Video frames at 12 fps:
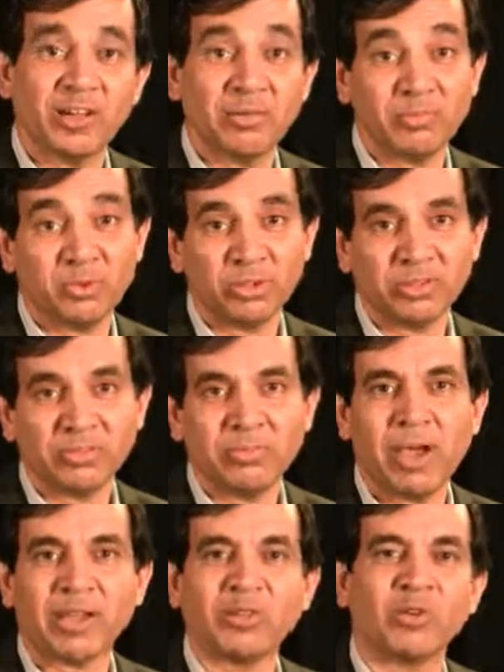uh, both
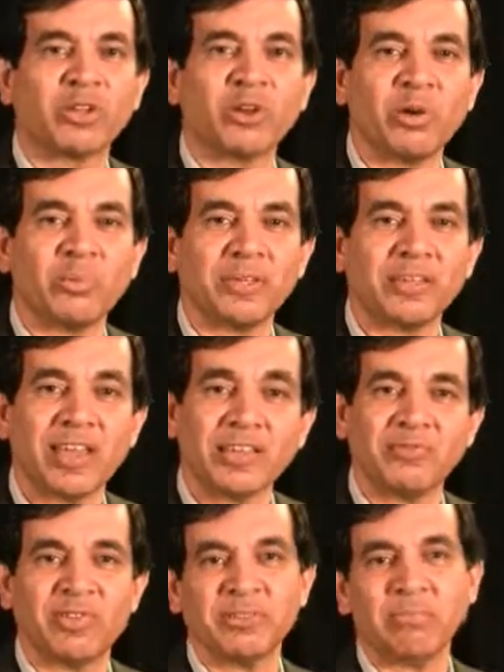microeconomic
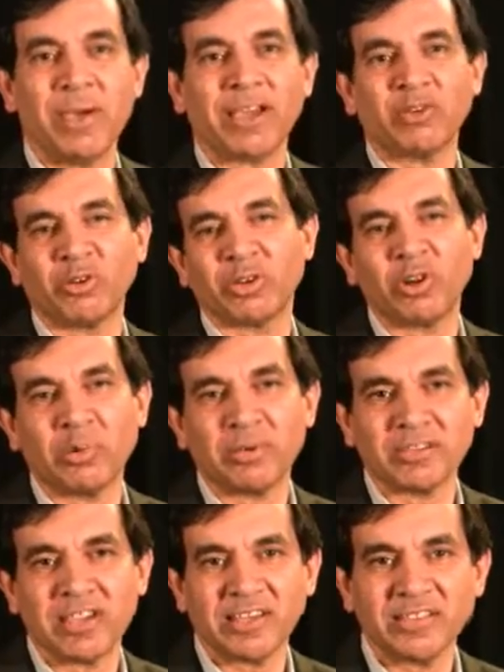as well as
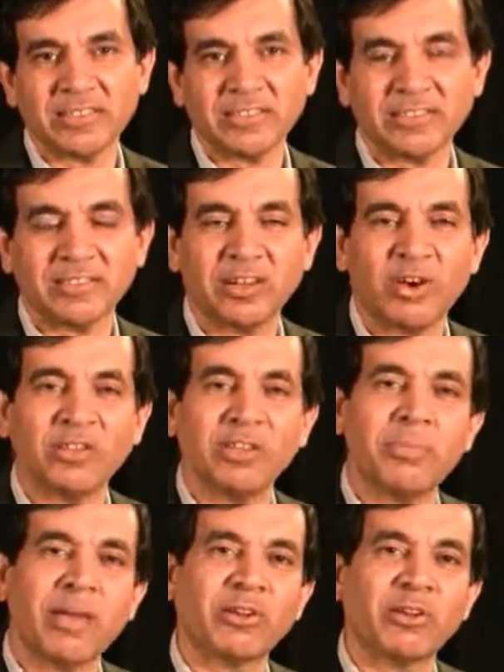macroeconomic challenges. On
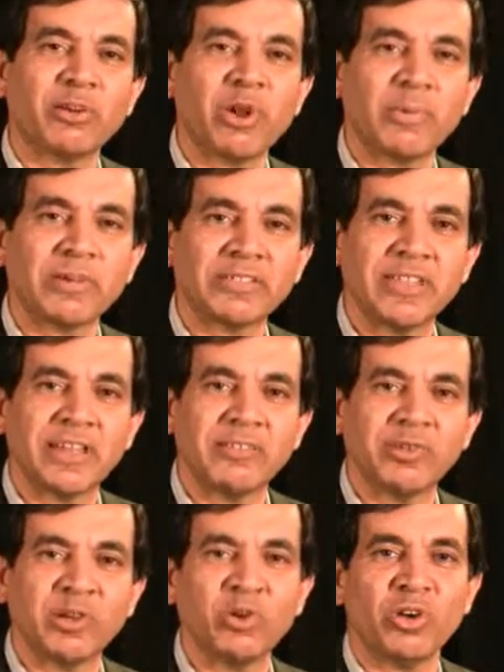the macroeconomic
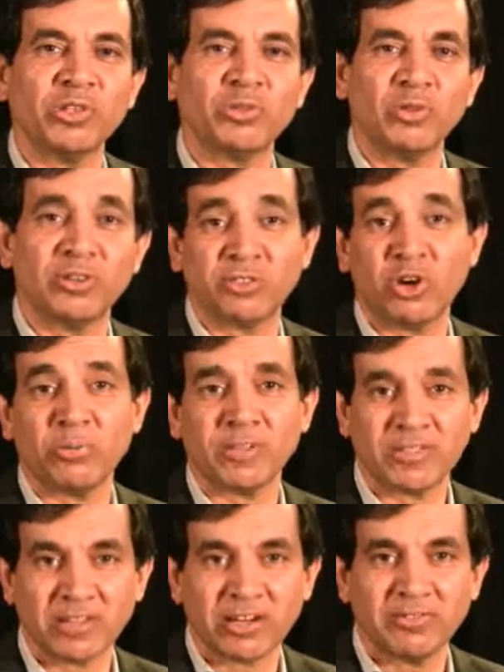side, we are going through a
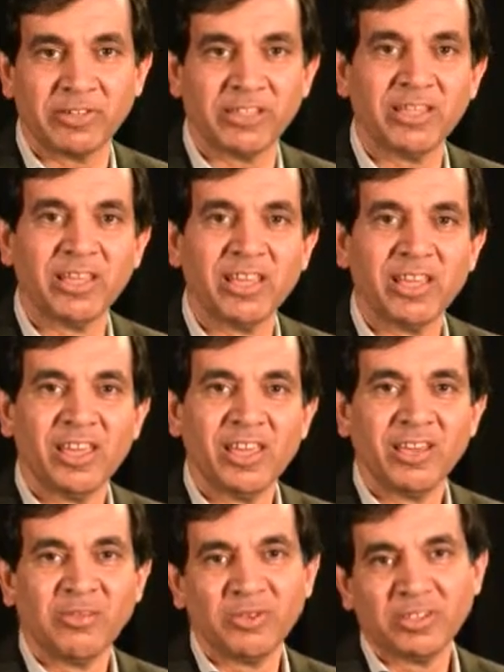jobless recovery,
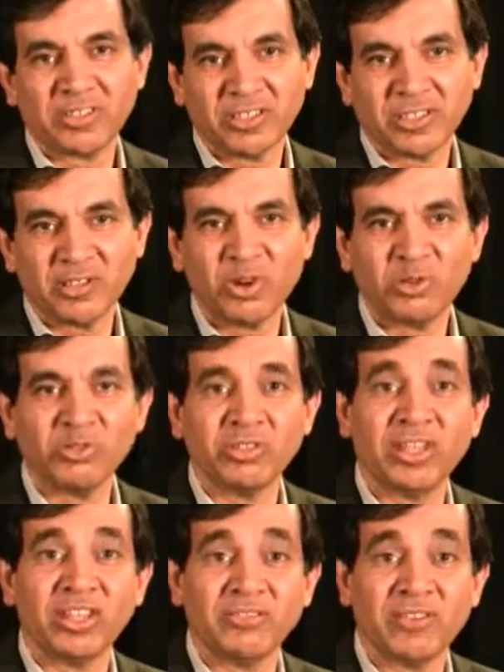With uh, not
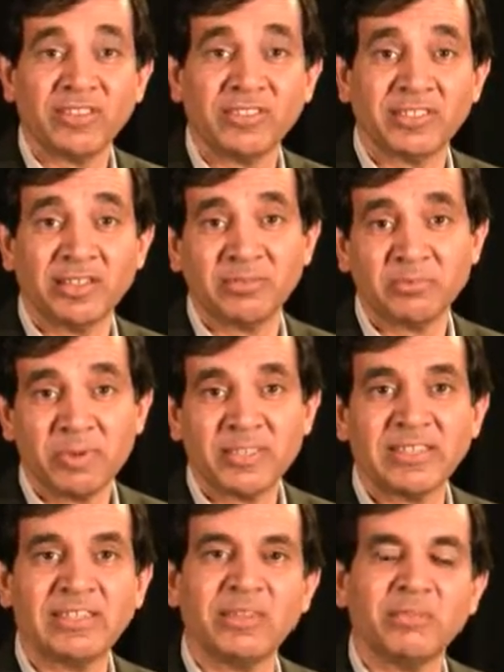using any fancy terms,
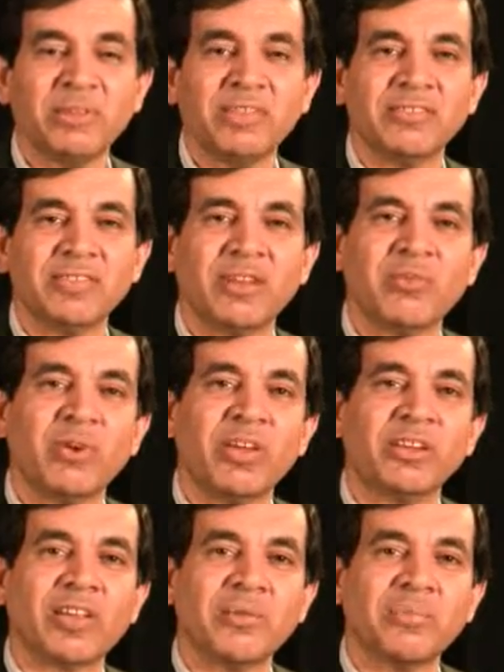basically means that
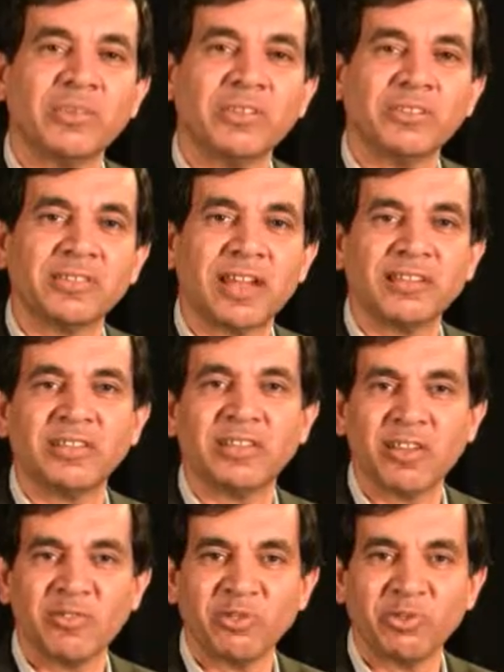when companies get
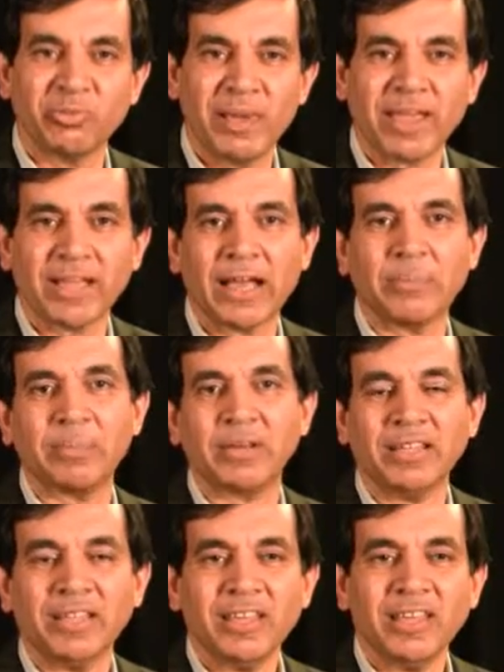their revenue back
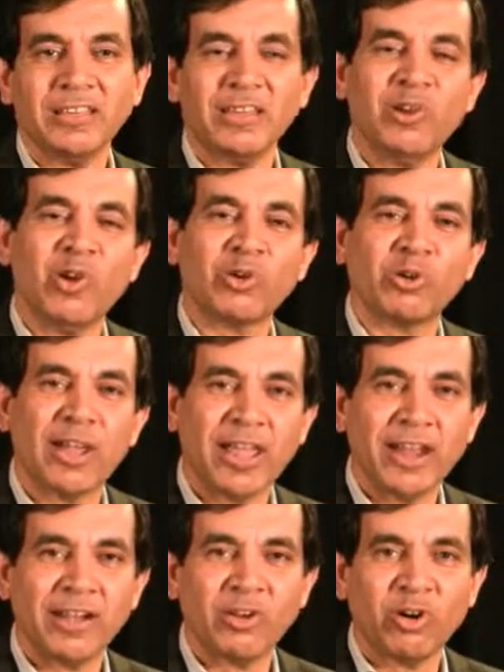up, they're not going to
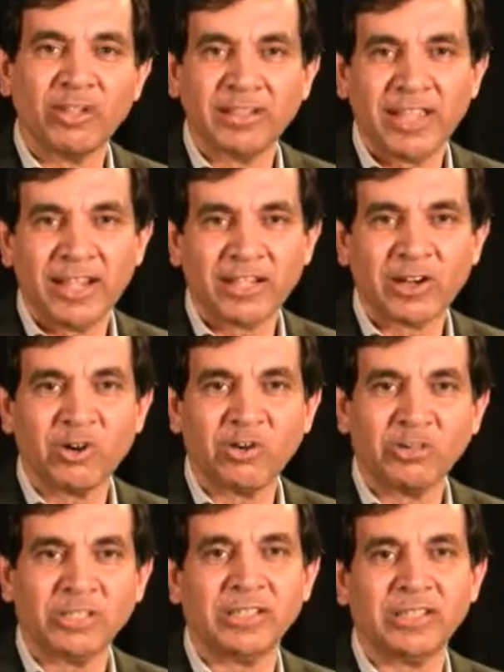add all the
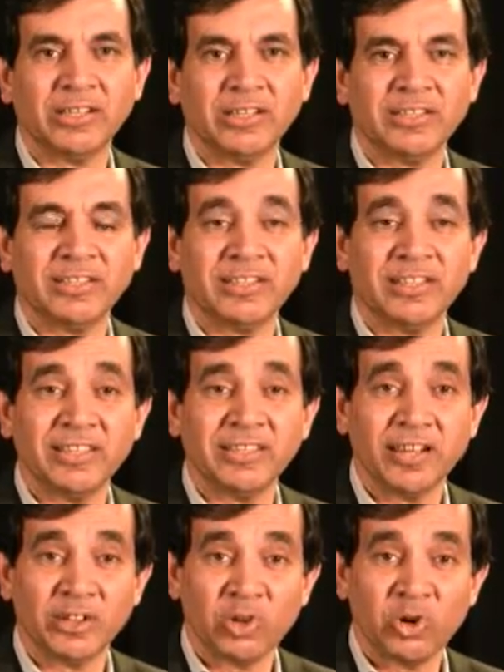headcount uh, that
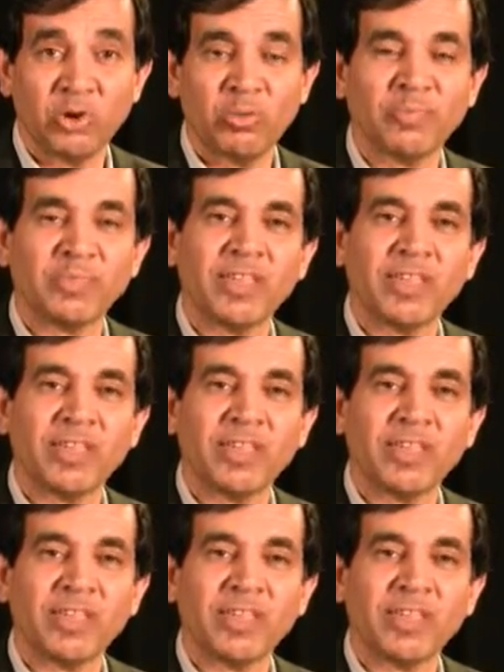they let go.